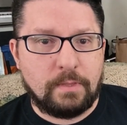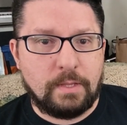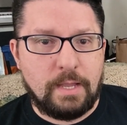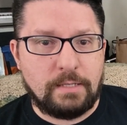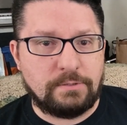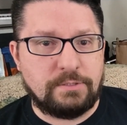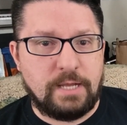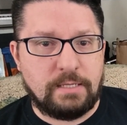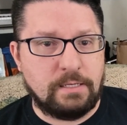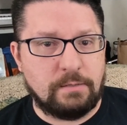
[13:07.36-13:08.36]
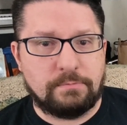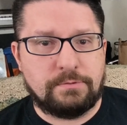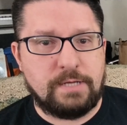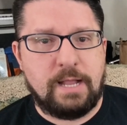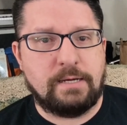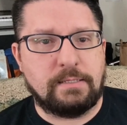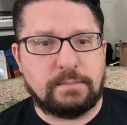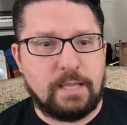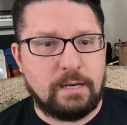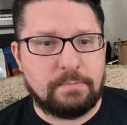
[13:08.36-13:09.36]
And, Johnny's
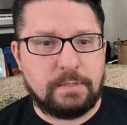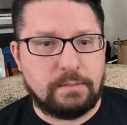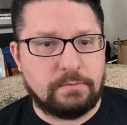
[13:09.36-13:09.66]
got to be,